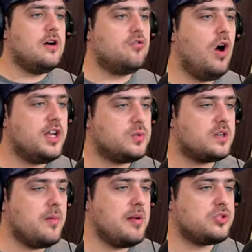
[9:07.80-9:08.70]
Right, so we're
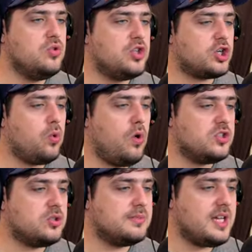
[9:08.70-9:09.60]
coming up to the
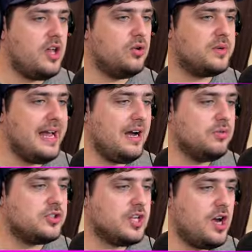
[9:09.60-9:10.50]
Quantum Tunnel now.
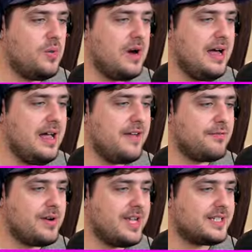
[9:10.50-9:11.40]
So uh,
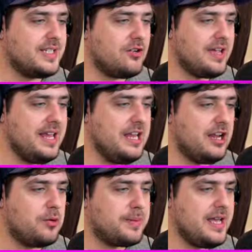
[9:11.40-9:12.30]
if we accelerate a
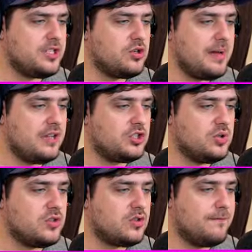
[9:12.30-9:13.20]
little bit, do about two
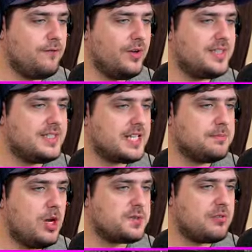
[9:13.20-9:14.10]
hundred forty-six
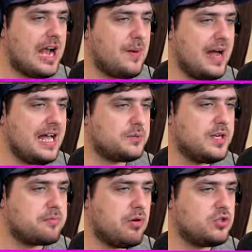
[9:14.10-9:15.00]
miles per hour as we
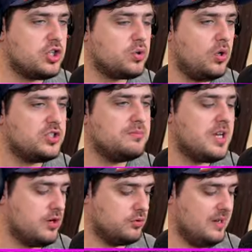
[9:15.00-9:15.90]
approach the Quantum
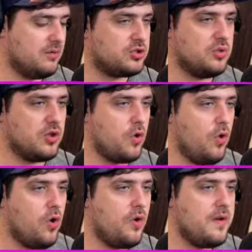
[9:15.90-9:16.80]
Tunnel. Do a little toot of the
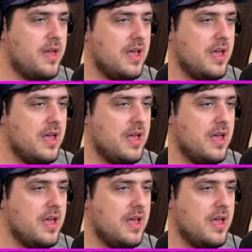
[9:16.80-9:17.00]
horn.